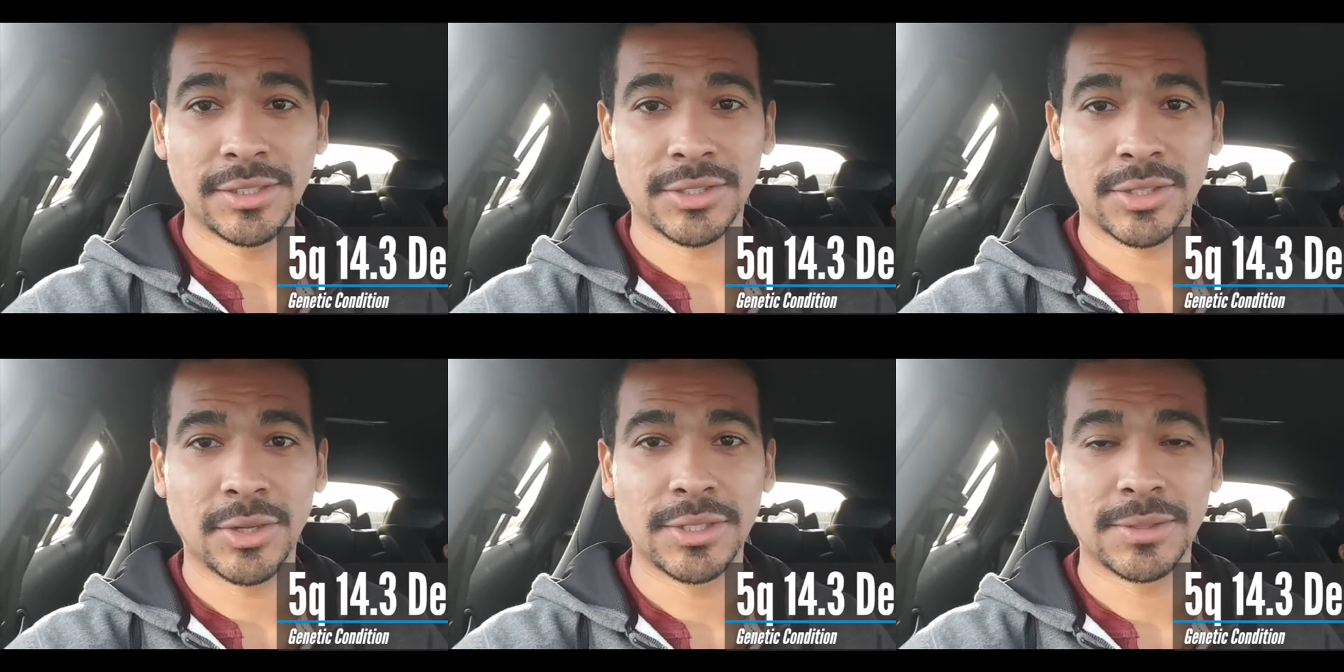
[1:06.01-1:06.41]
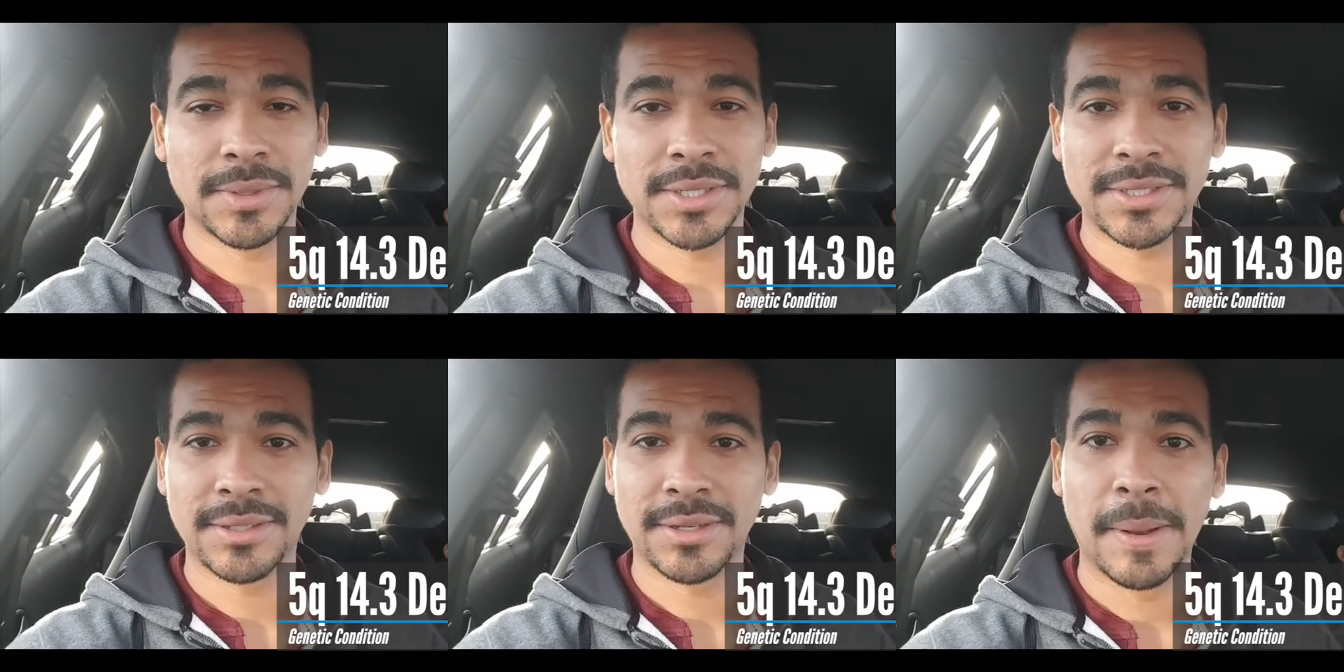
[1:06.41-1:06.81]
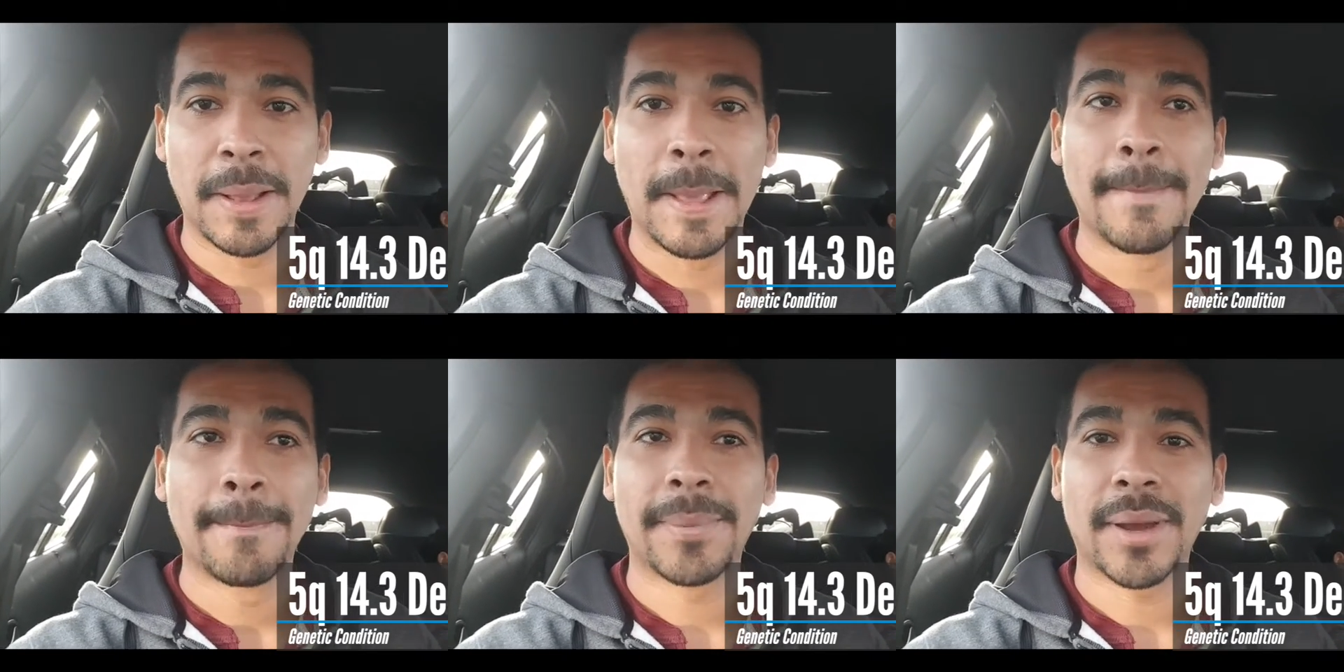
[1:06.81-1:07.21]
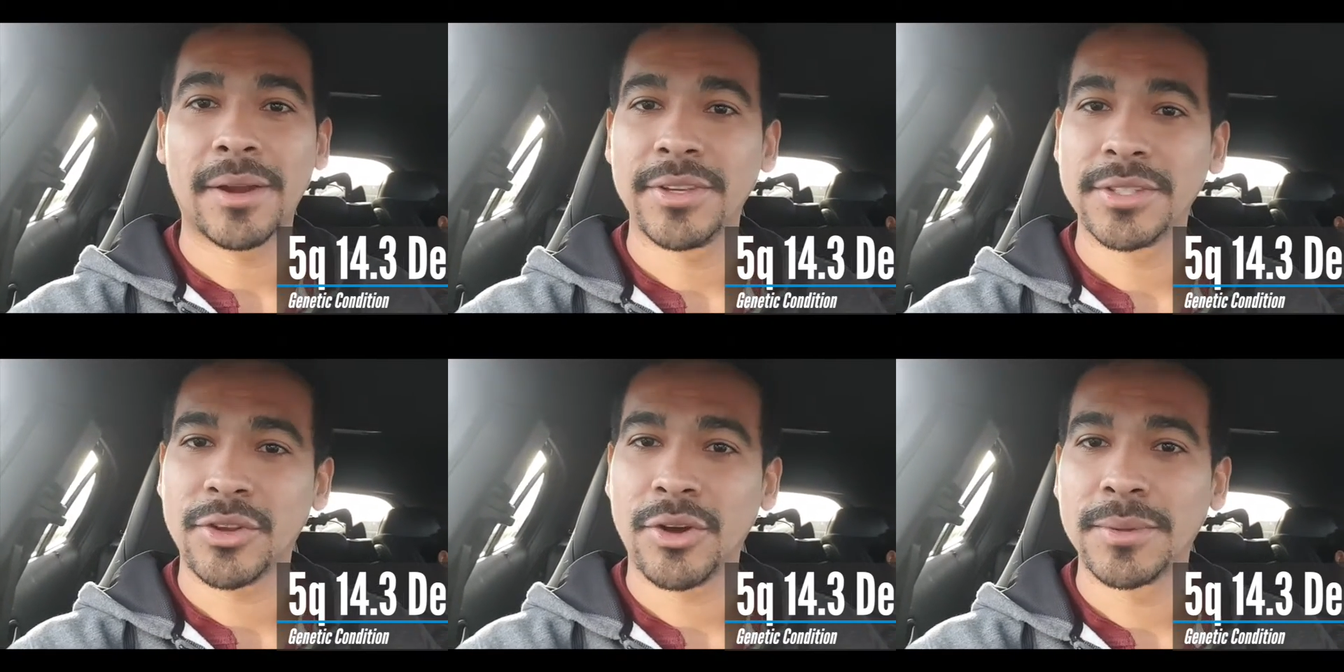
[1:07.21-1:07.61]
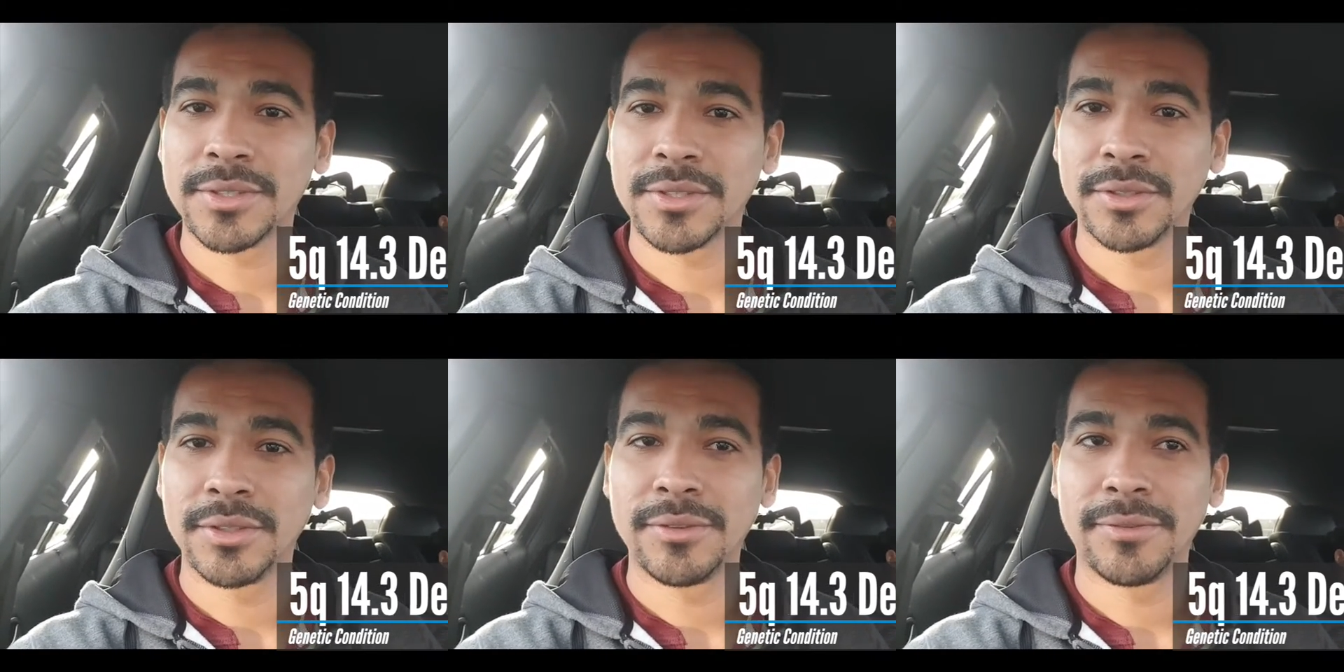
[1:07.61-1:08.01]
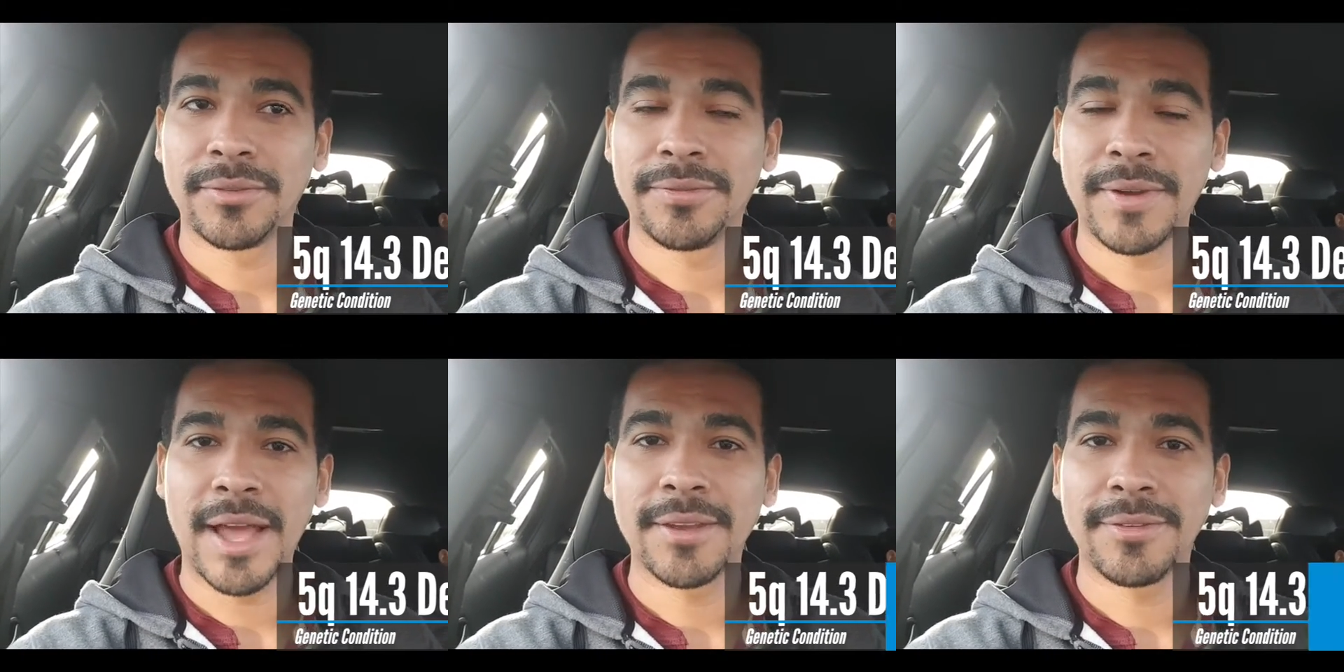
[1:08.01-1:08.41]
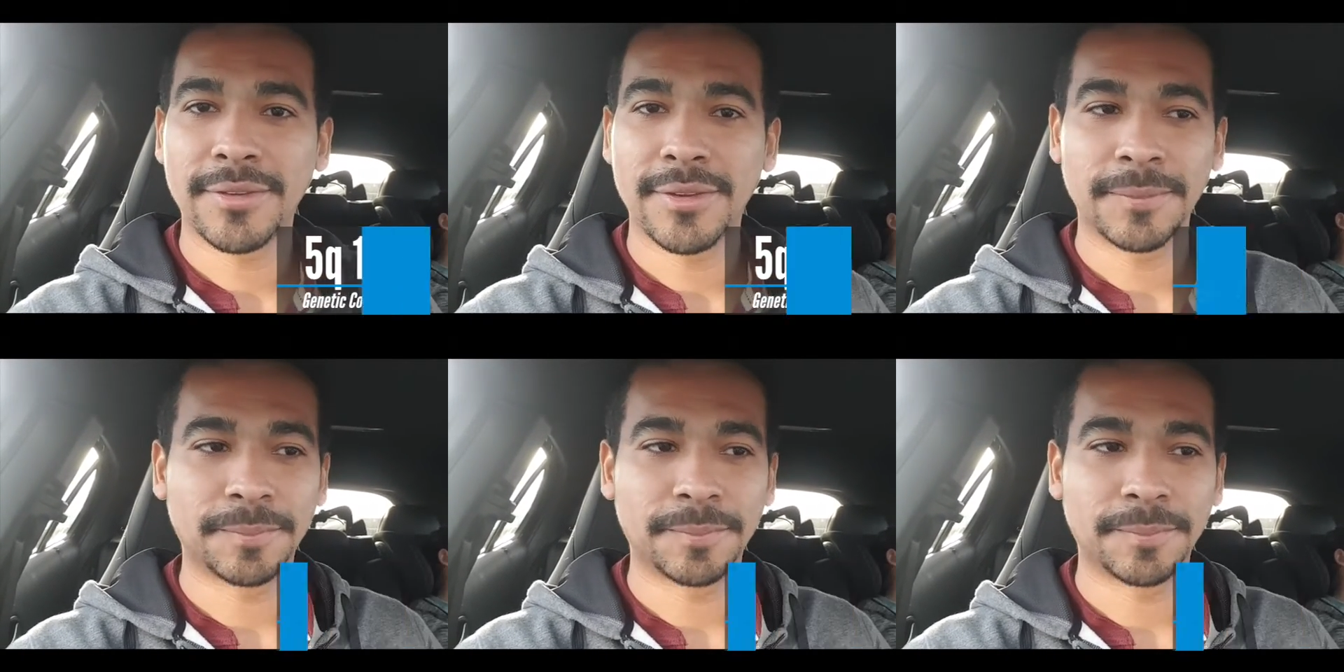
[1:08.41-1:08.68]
So he's missing part of his chromosome 5.